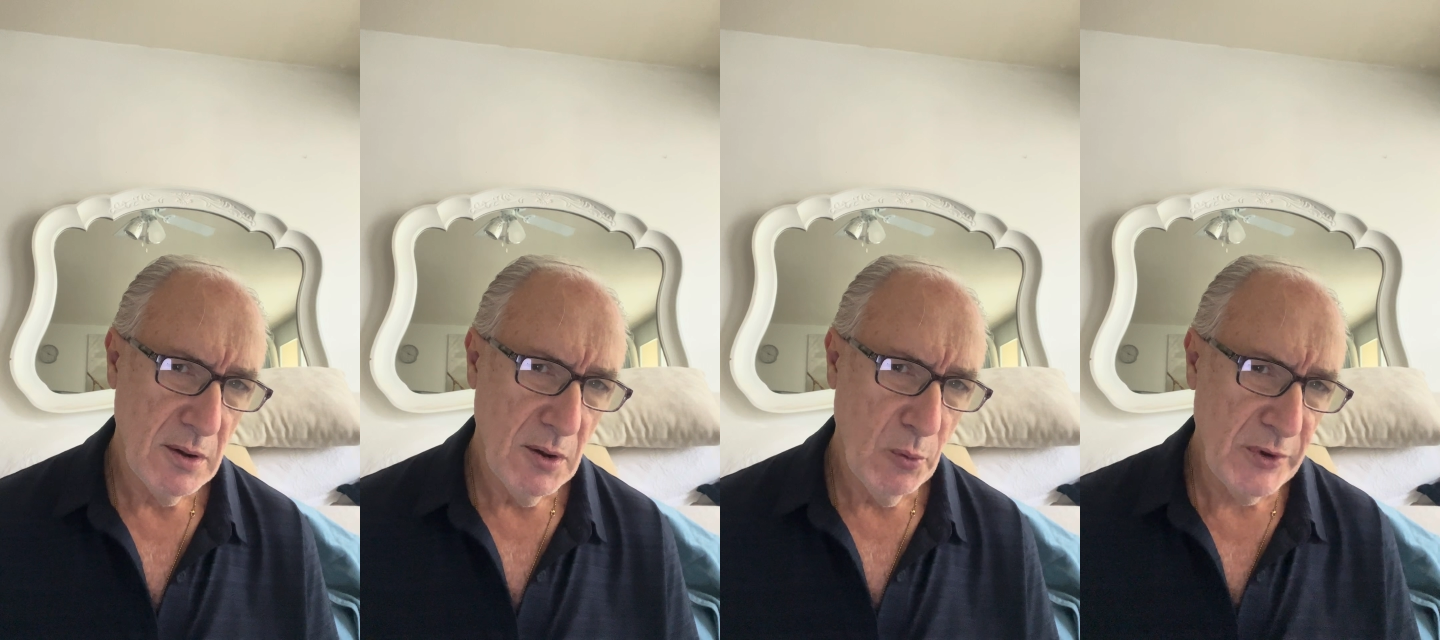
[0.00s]

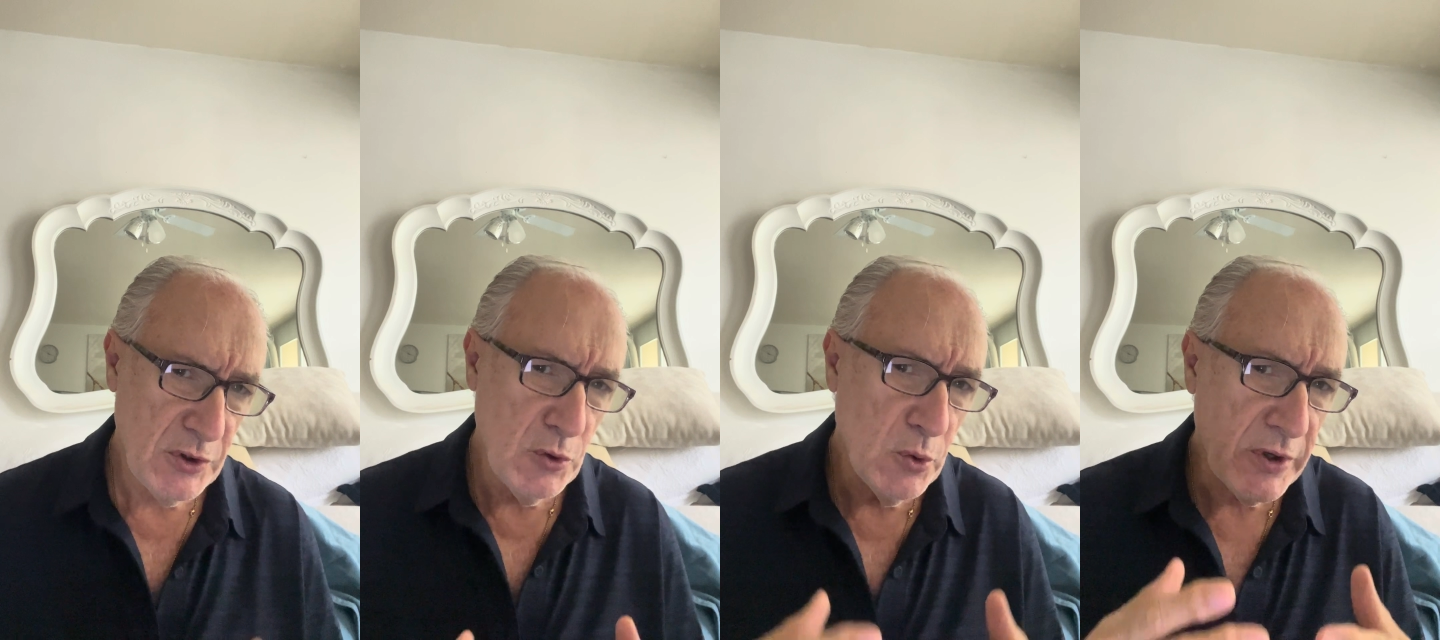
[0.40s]
what
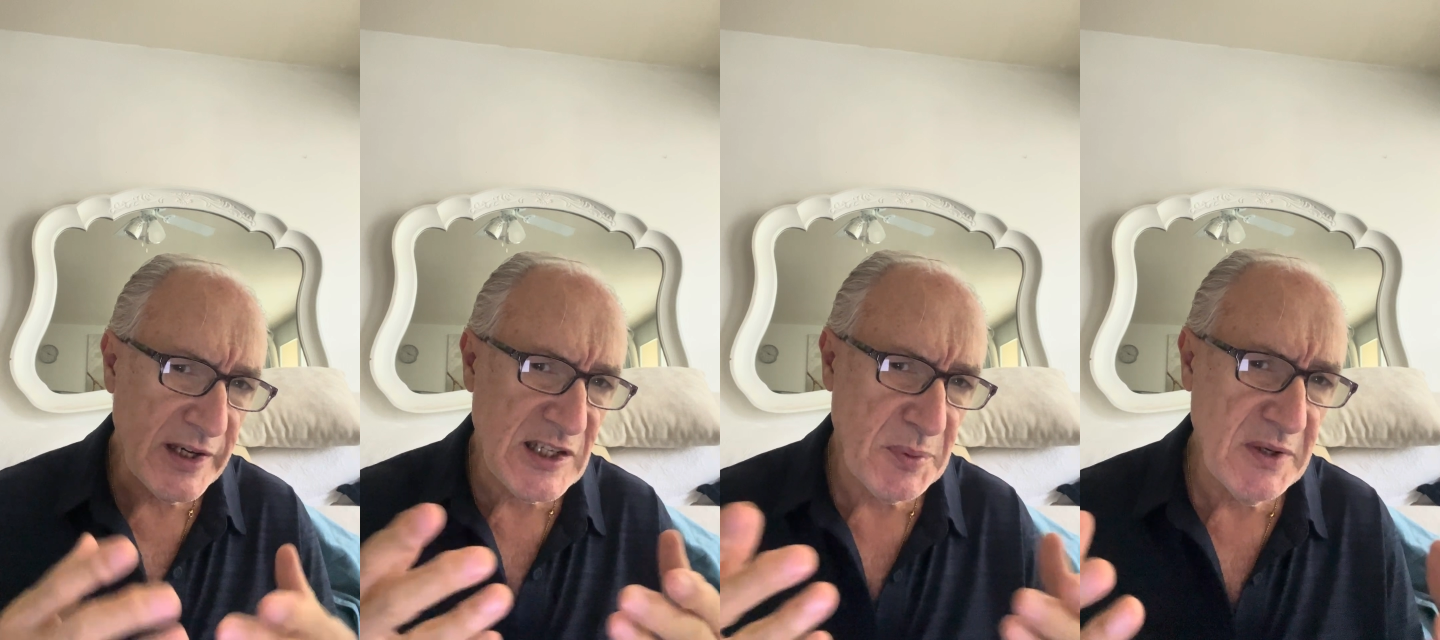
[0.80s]
you were
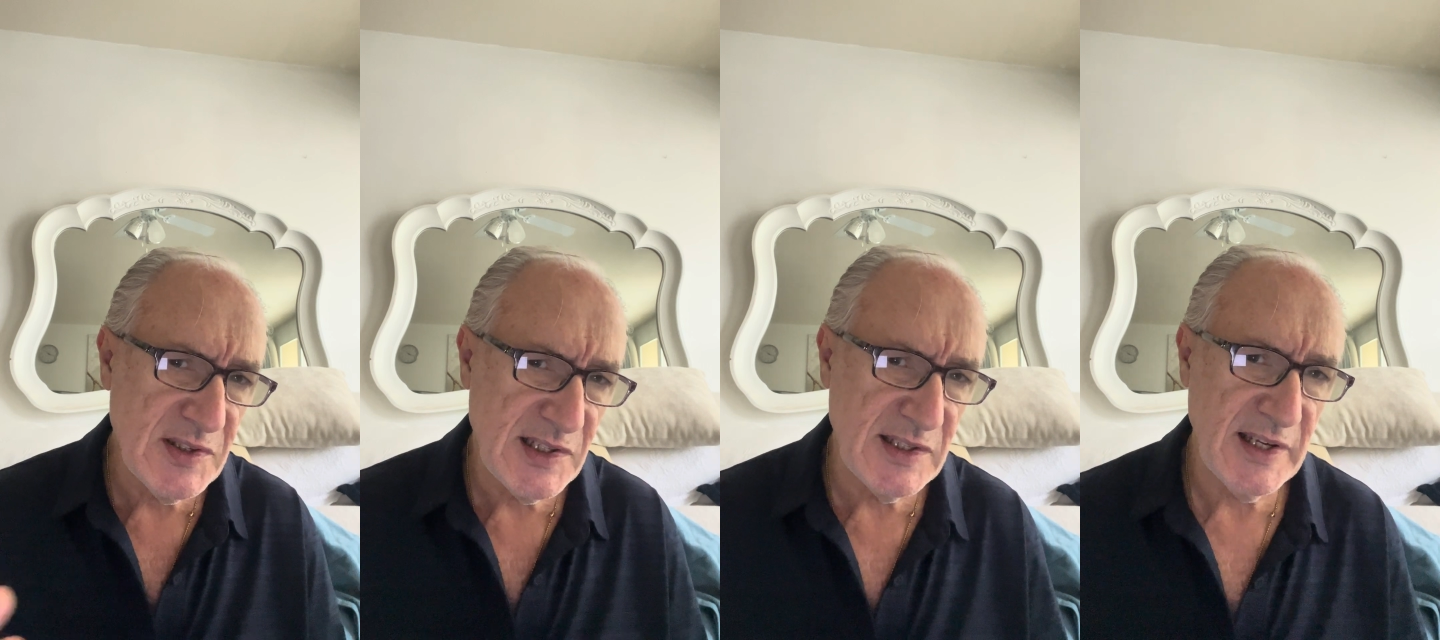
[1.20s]

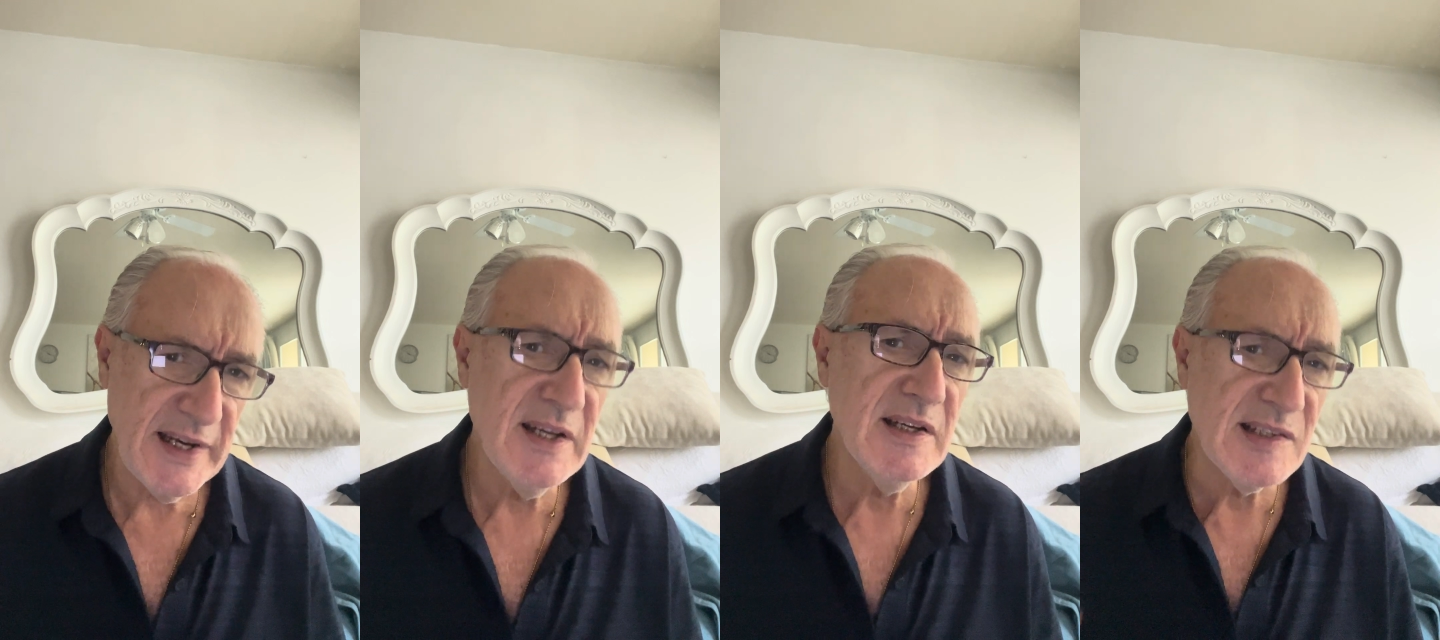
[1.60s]
experiencing
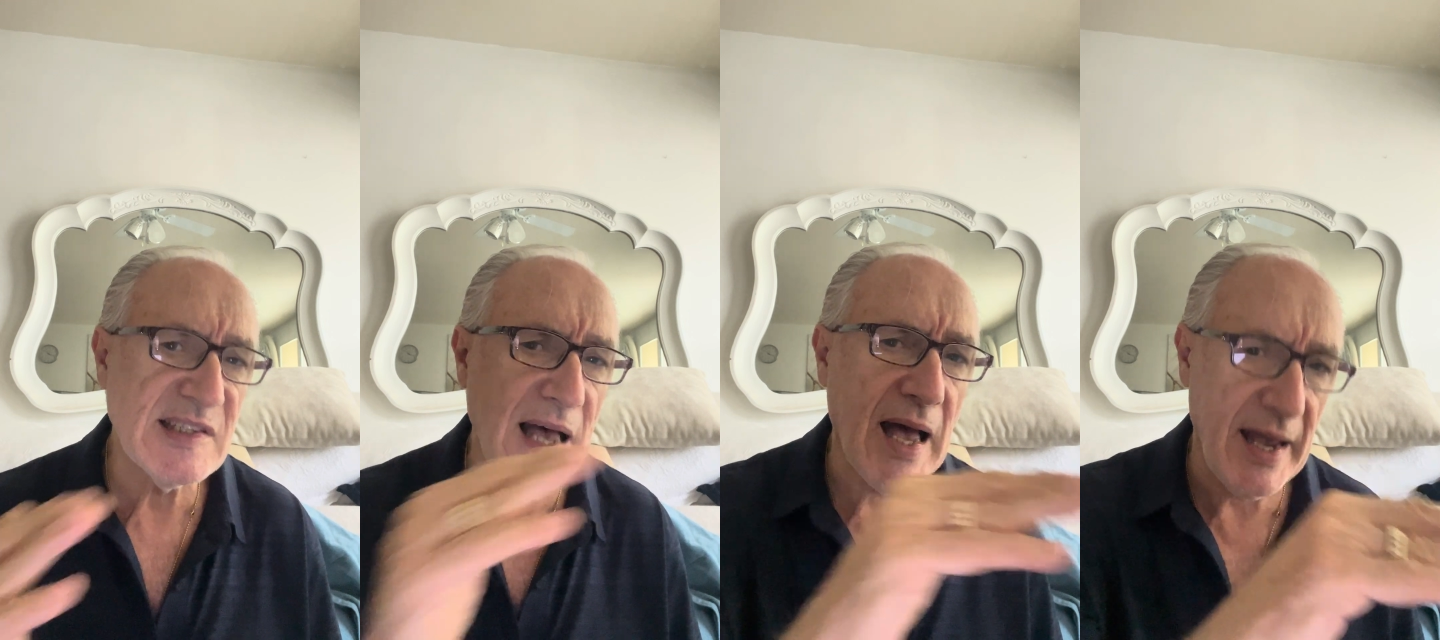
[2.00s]

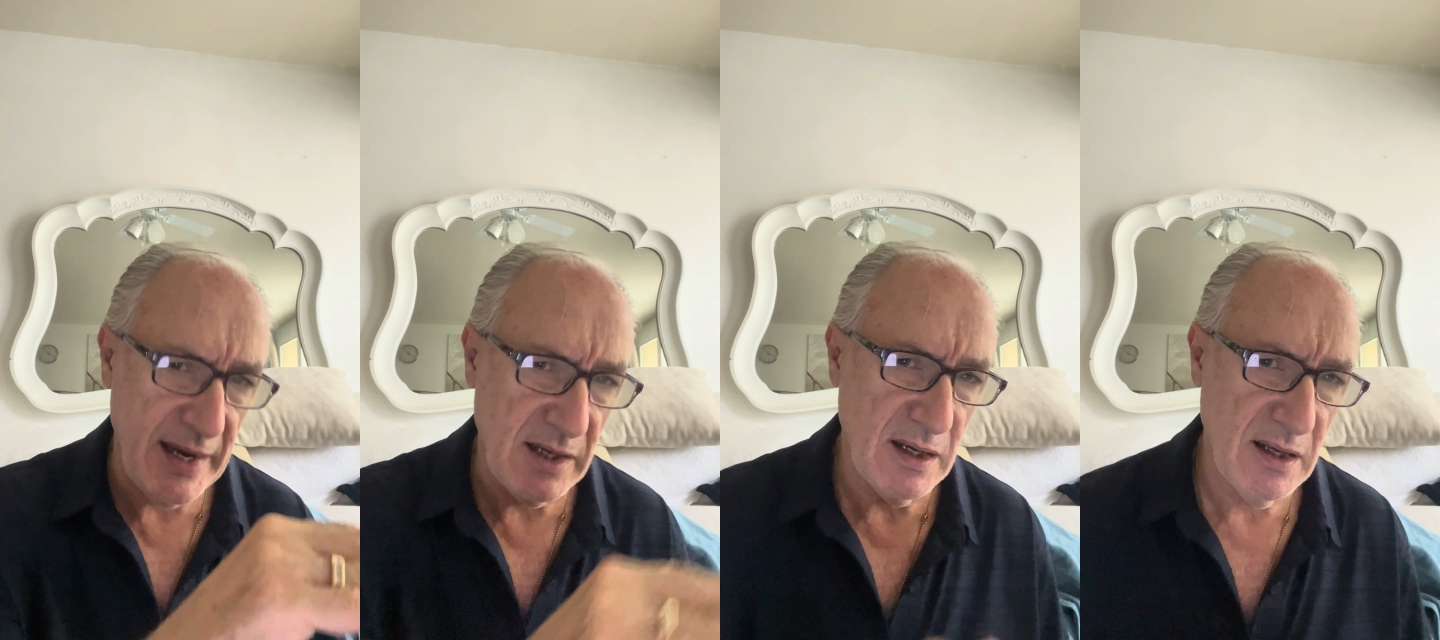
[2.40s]

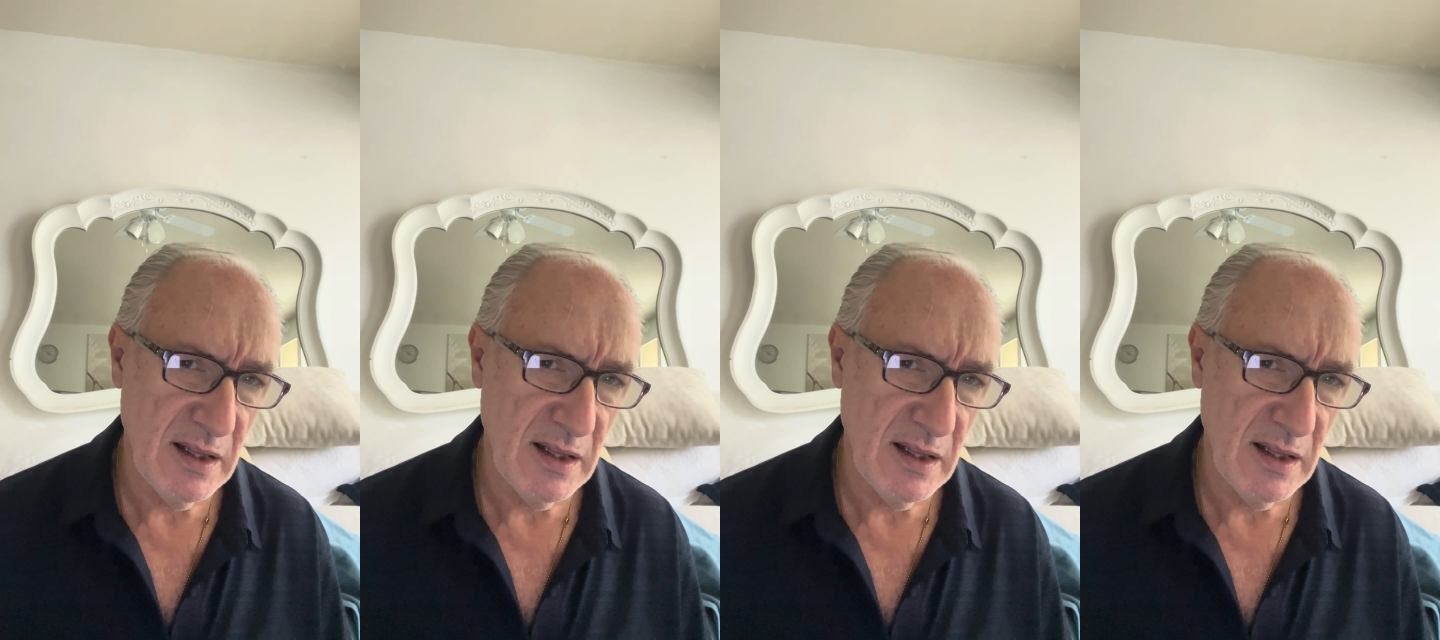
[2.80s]
inside